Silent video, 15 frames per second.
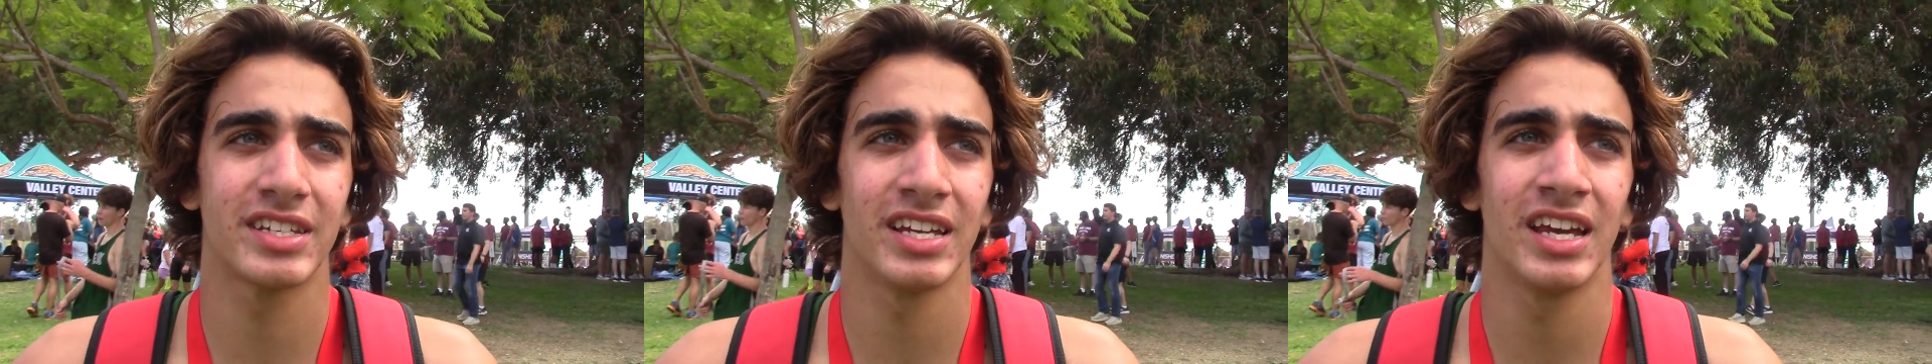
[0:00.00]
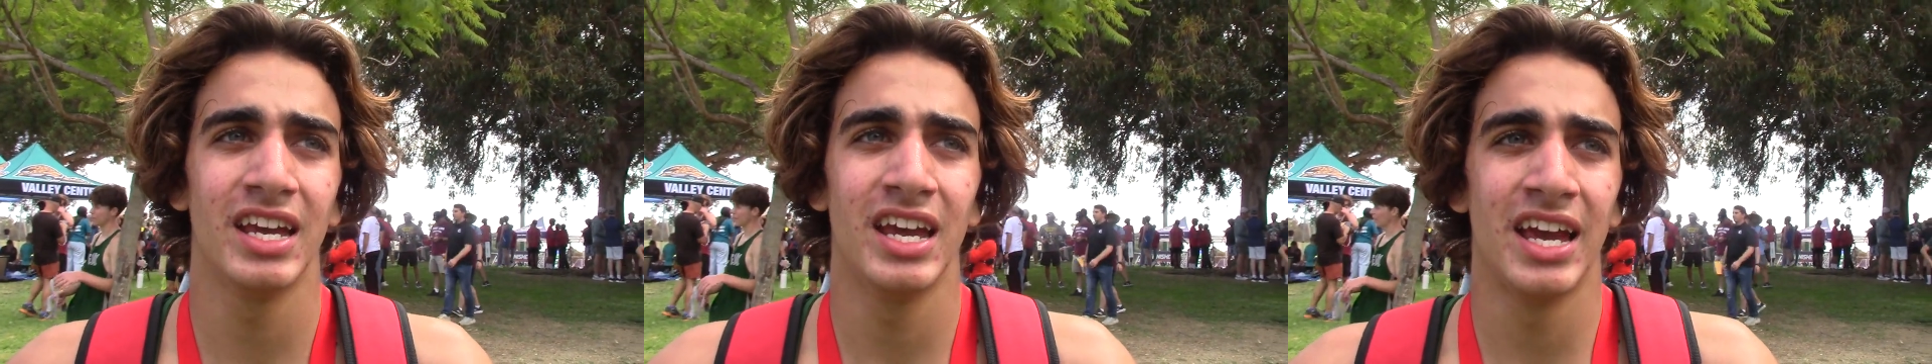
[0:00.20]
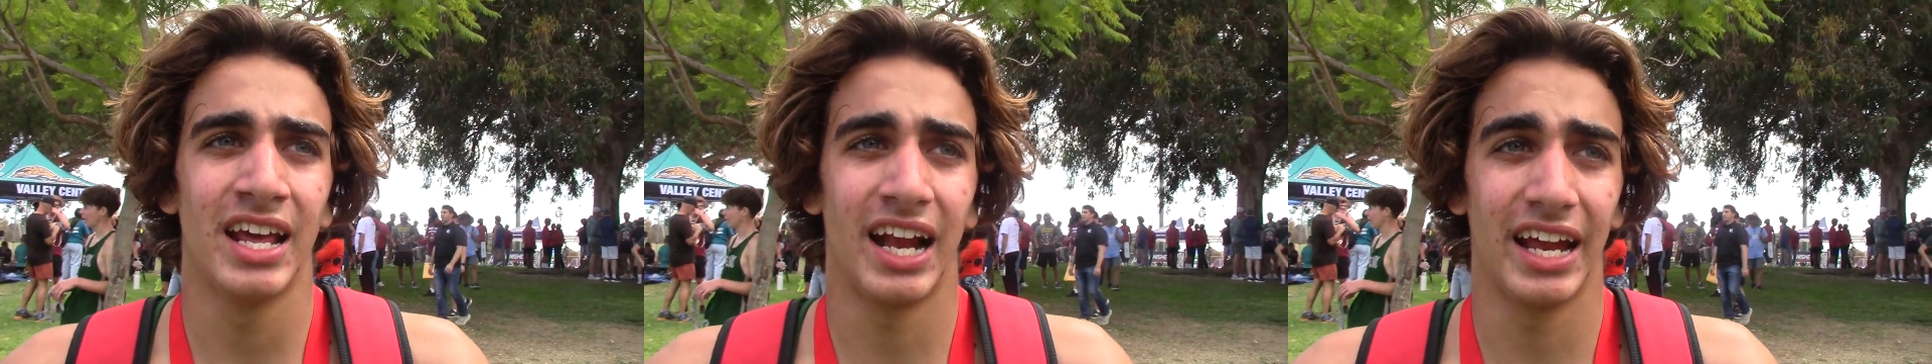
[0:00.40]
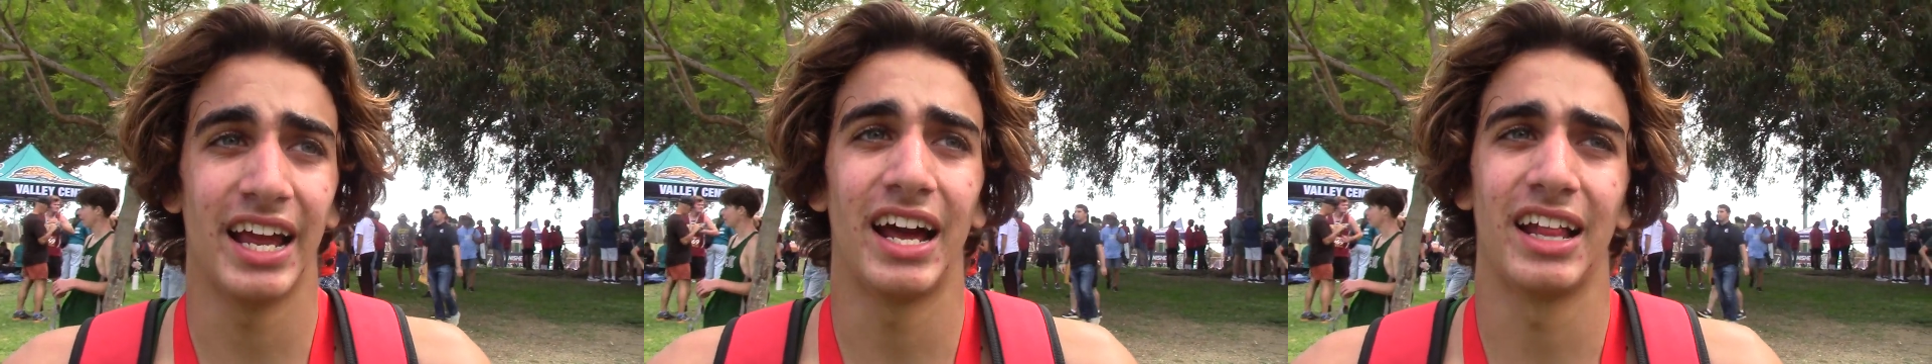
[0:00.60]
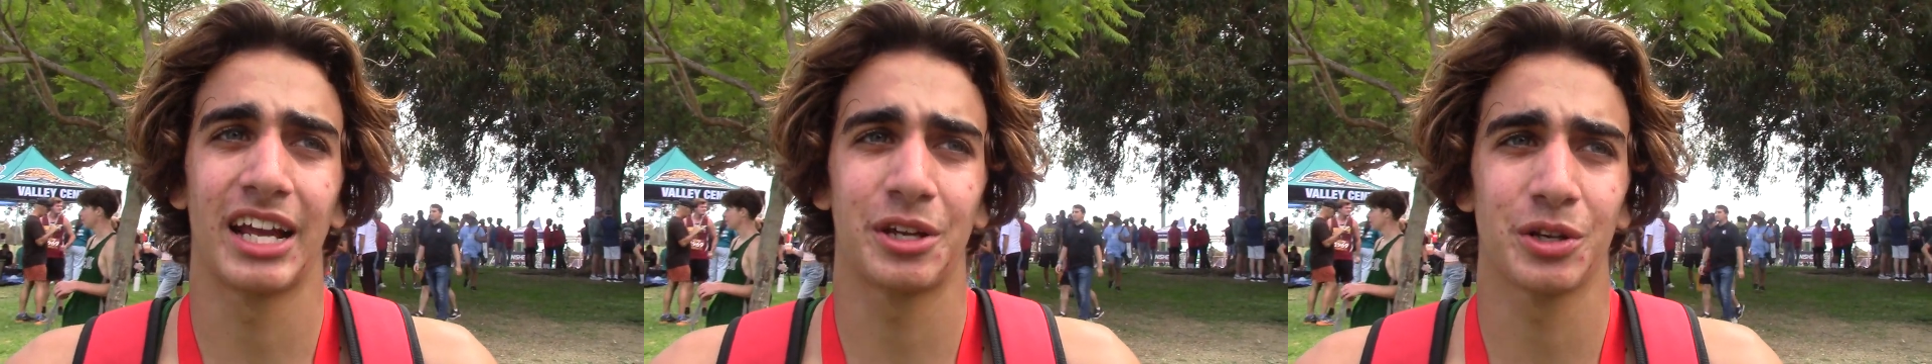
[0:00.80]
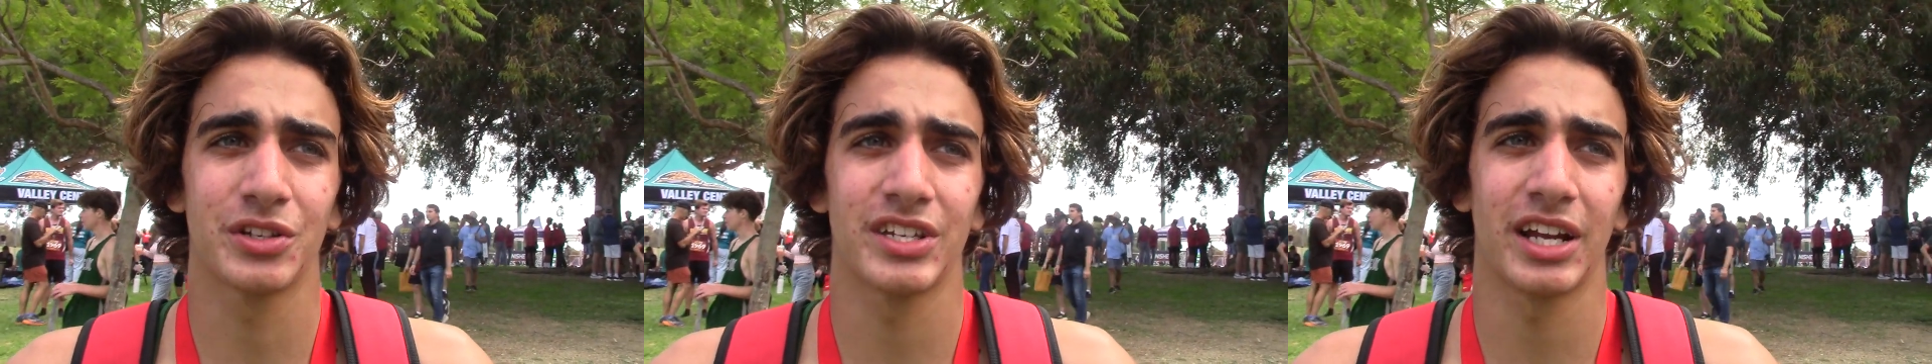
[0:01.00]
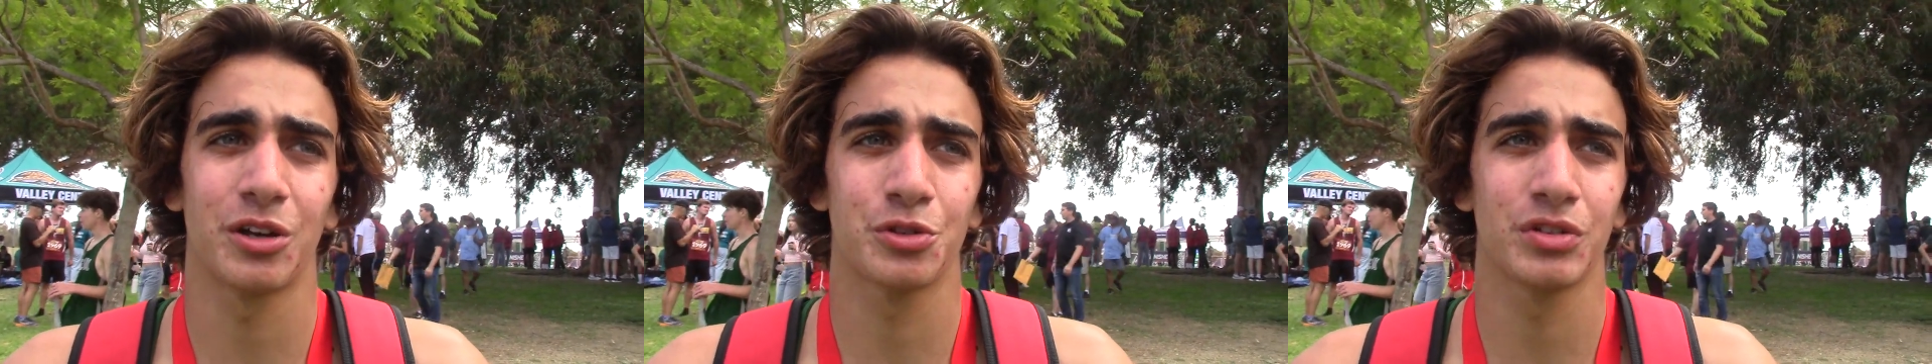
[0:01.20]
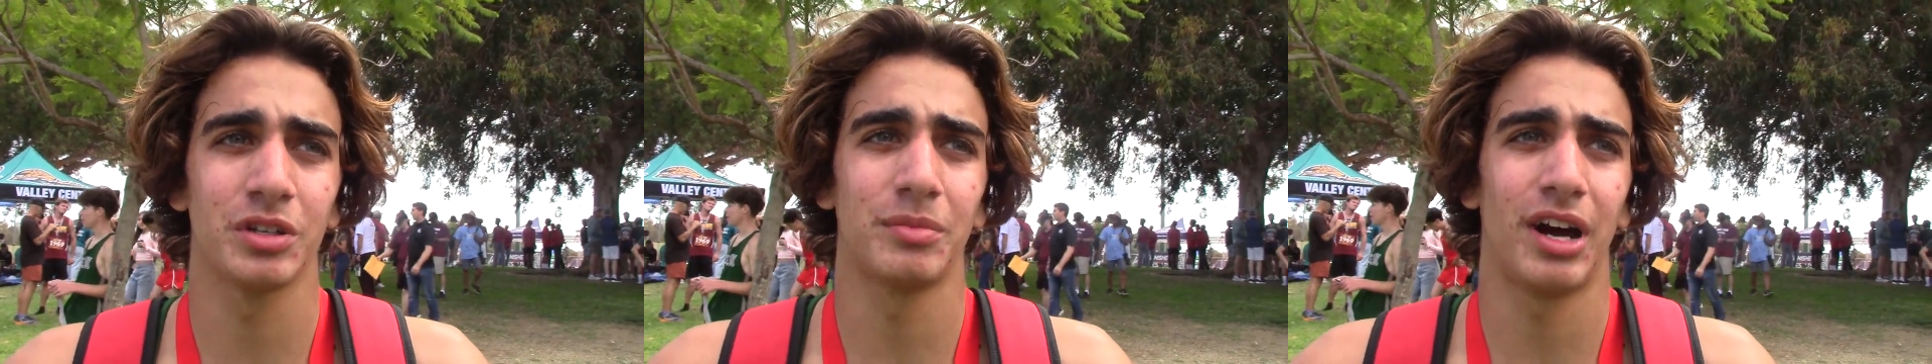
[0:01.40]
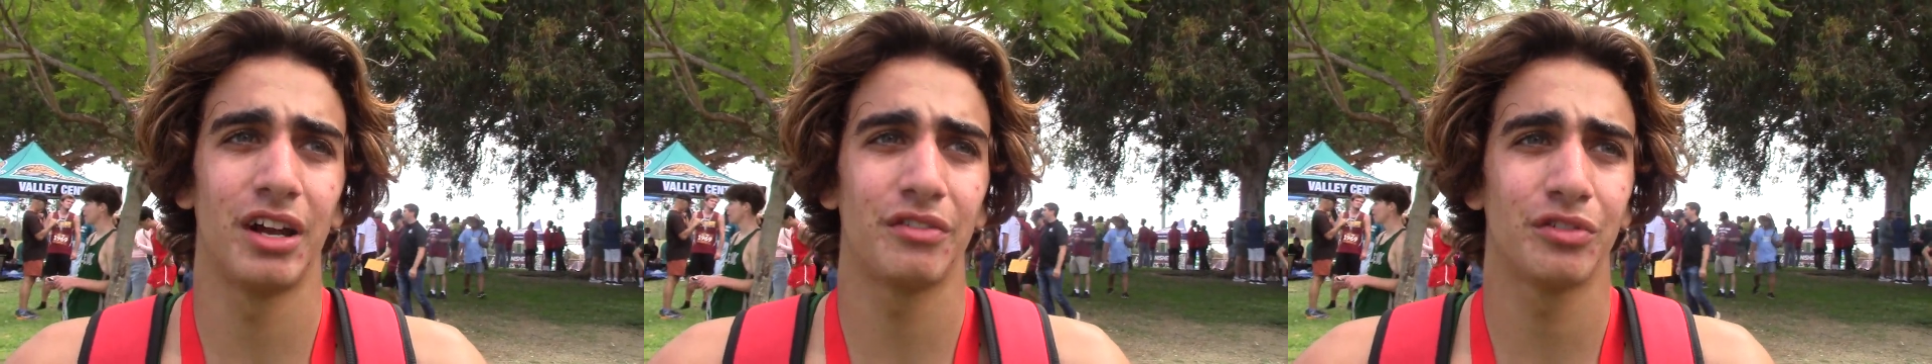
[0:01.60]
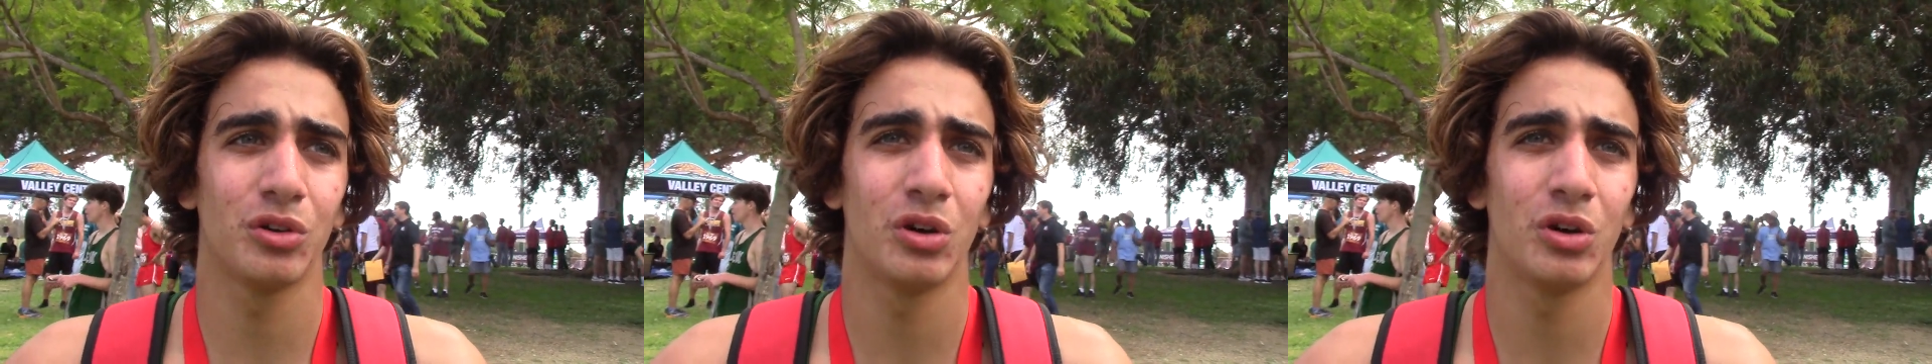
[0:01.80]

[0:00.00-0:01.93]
Uh, yeah, like you were saying, I was really mindful